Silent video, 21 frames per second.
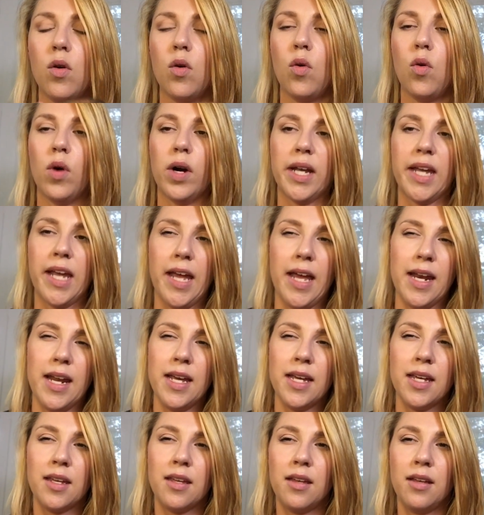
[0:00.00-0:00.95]

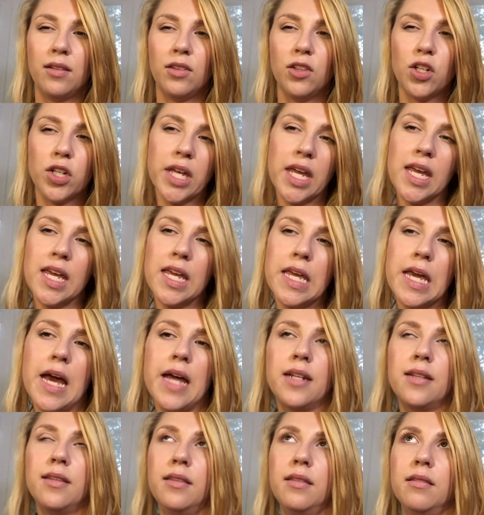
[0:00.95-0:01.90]
organic looking,
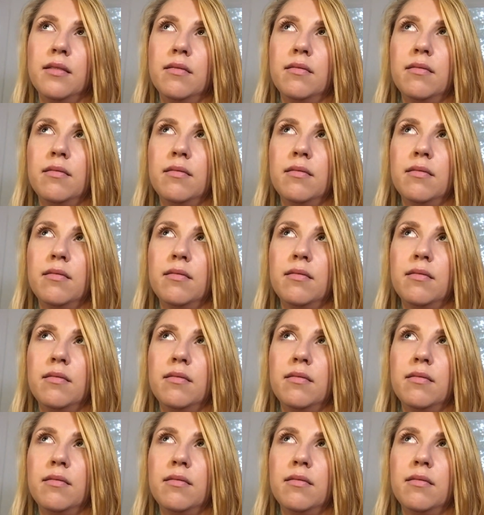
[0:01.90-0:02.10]
yet